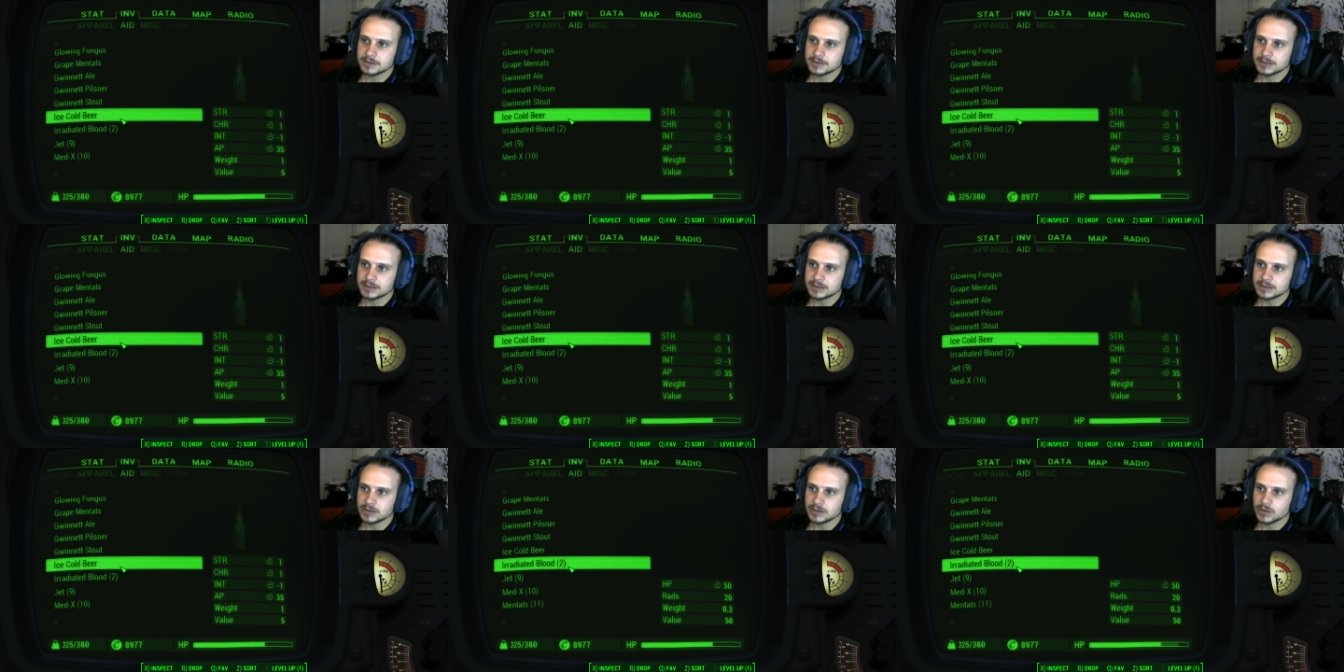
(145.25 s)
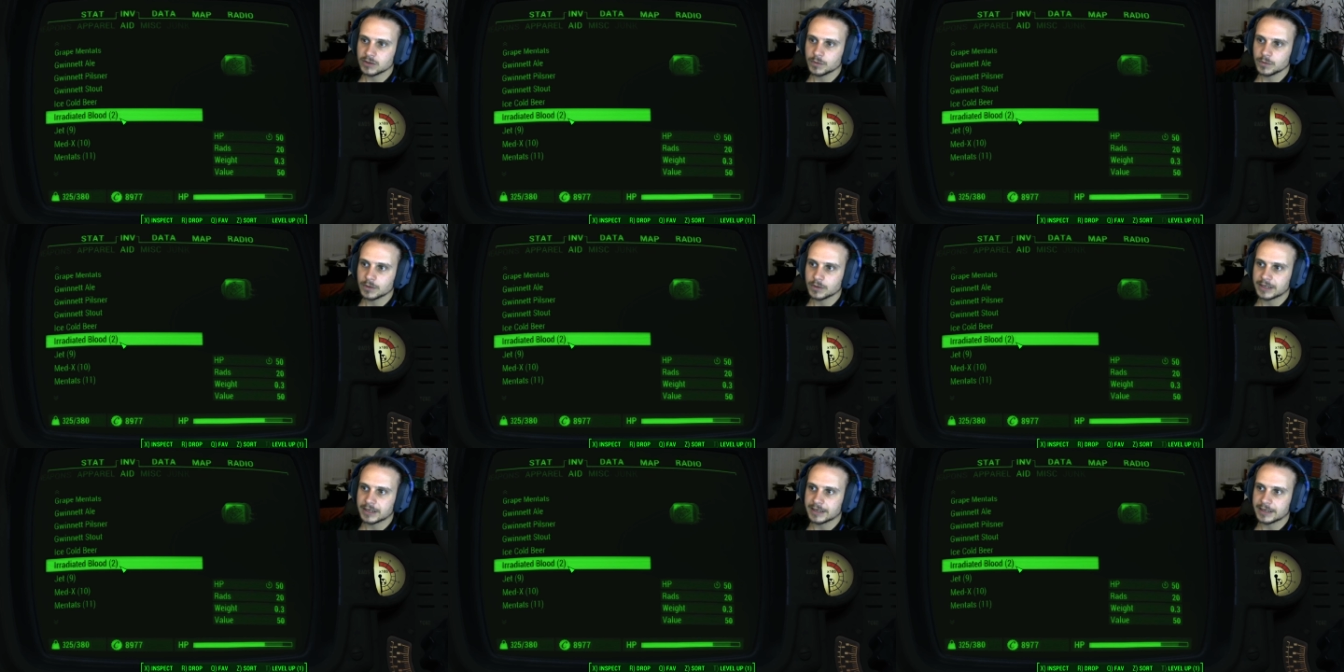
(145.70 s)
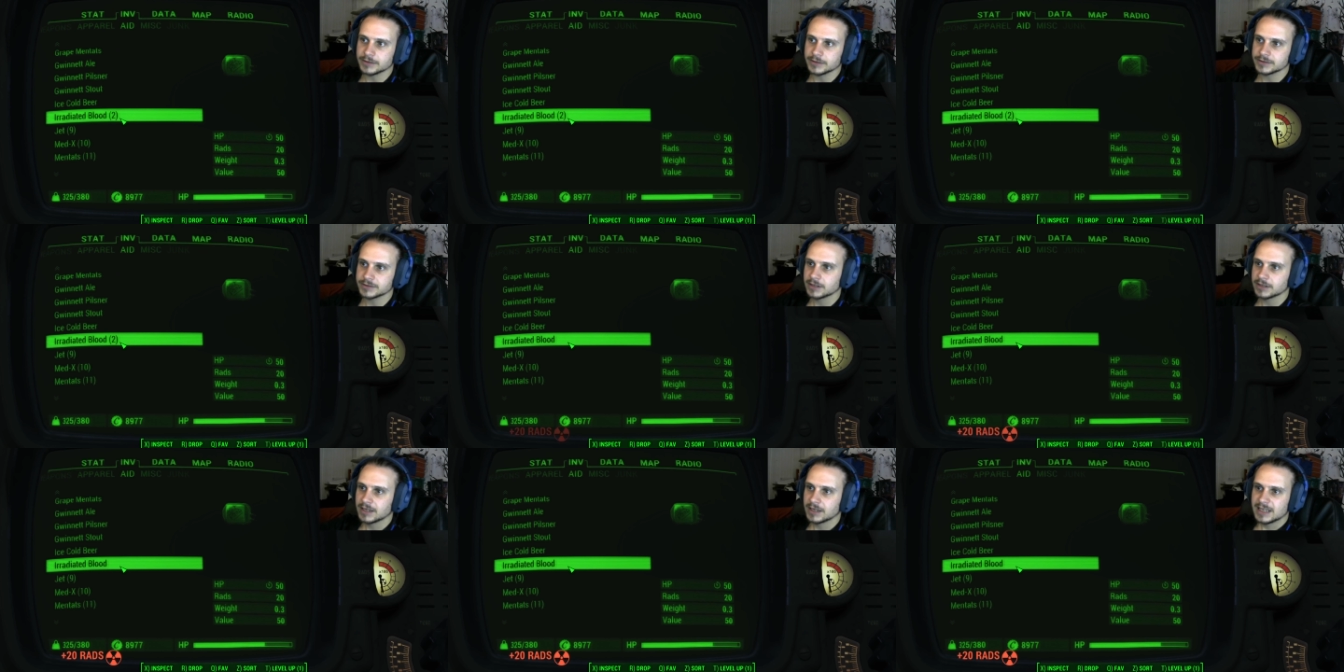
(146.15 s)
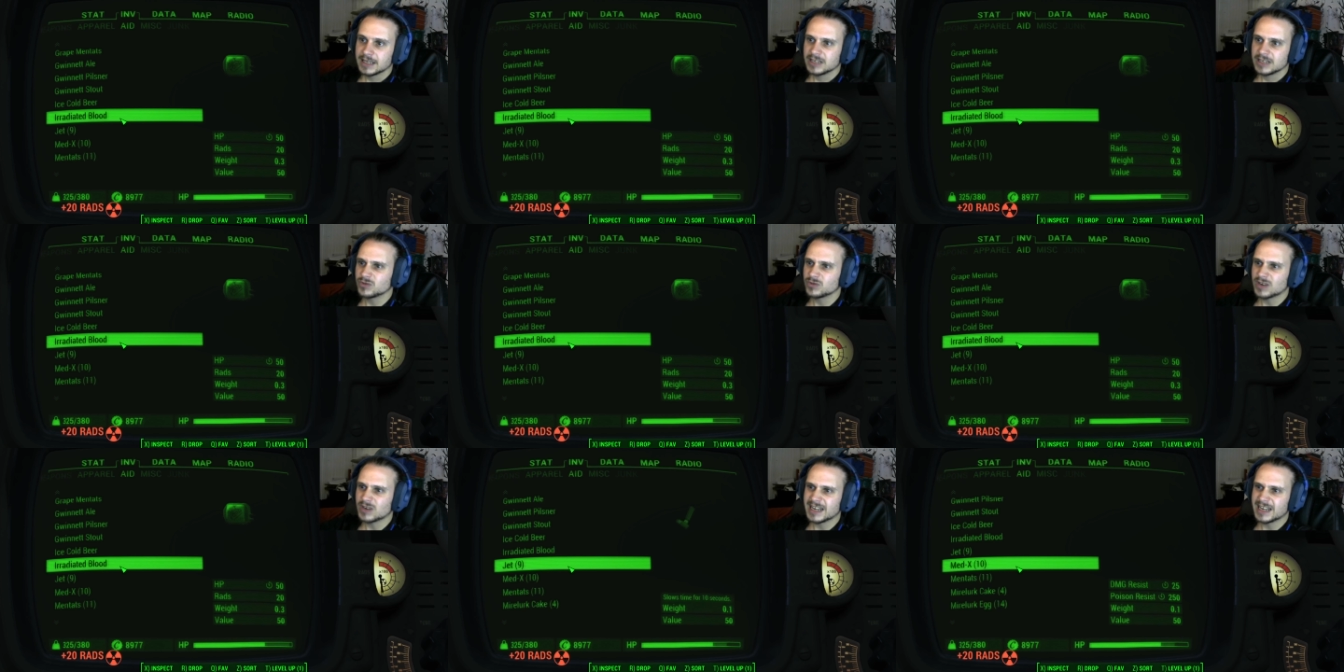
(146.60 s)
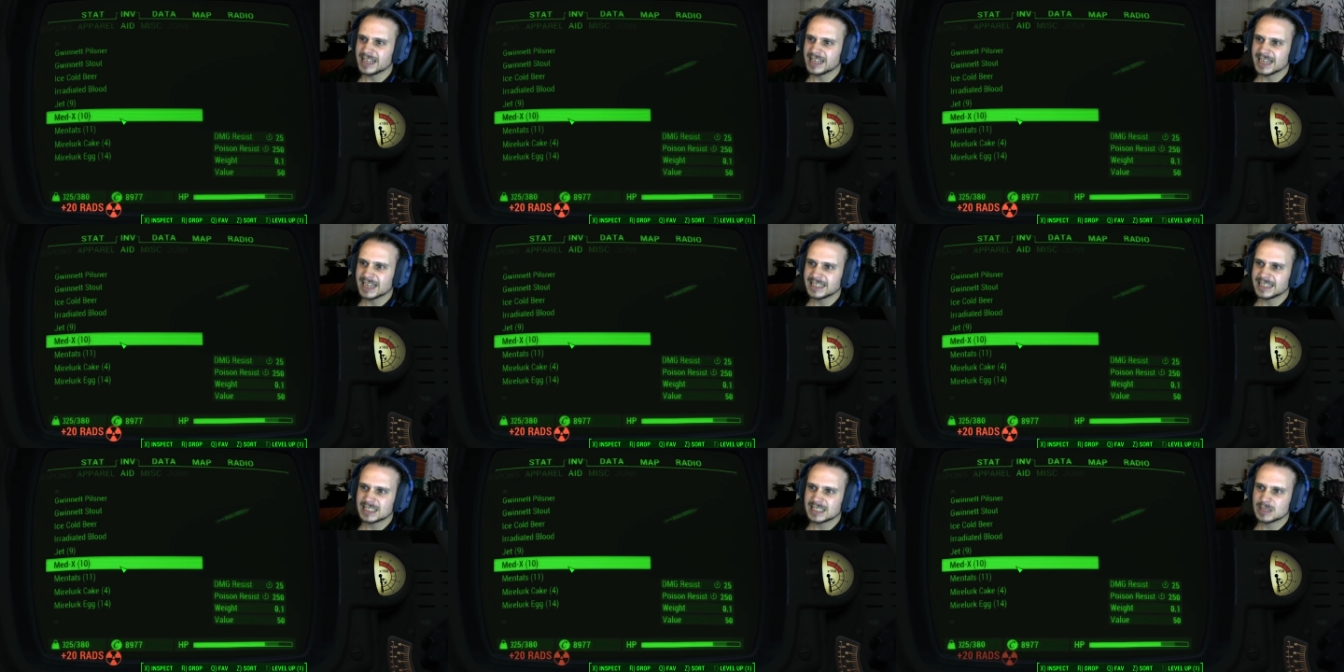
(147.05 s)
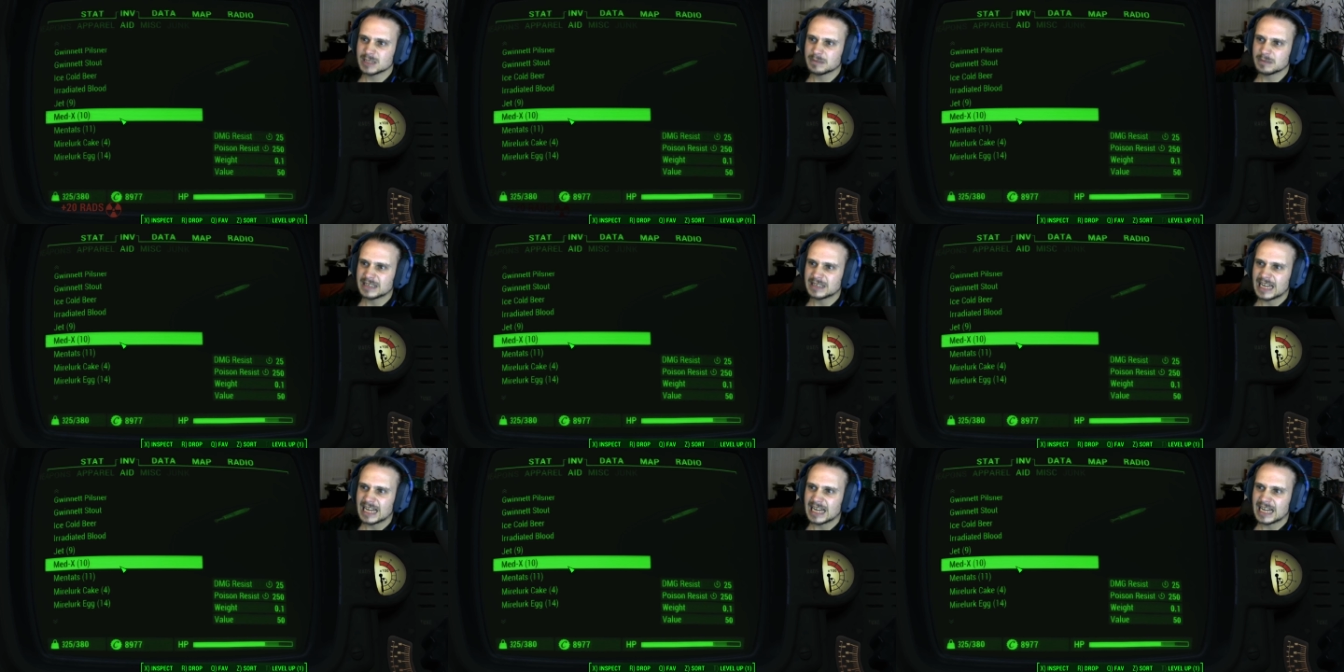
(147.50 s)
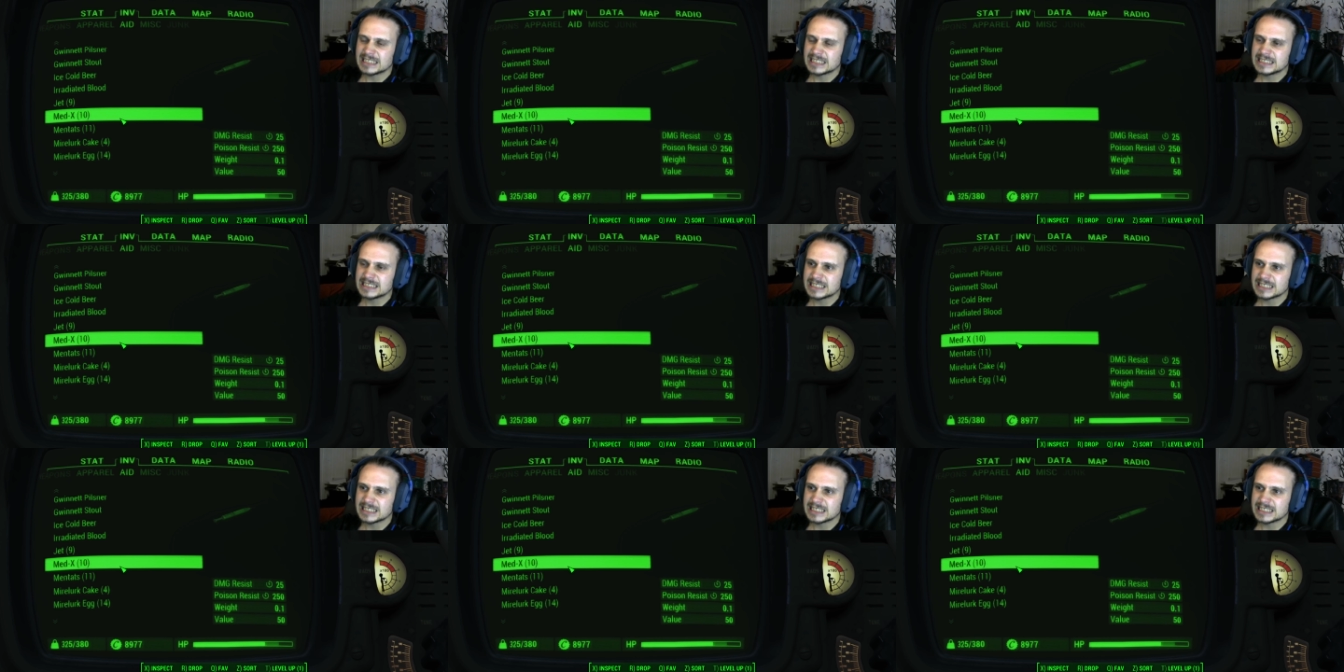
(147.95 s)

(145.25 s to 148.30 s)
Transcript: yeah, what else? Irradiated blood.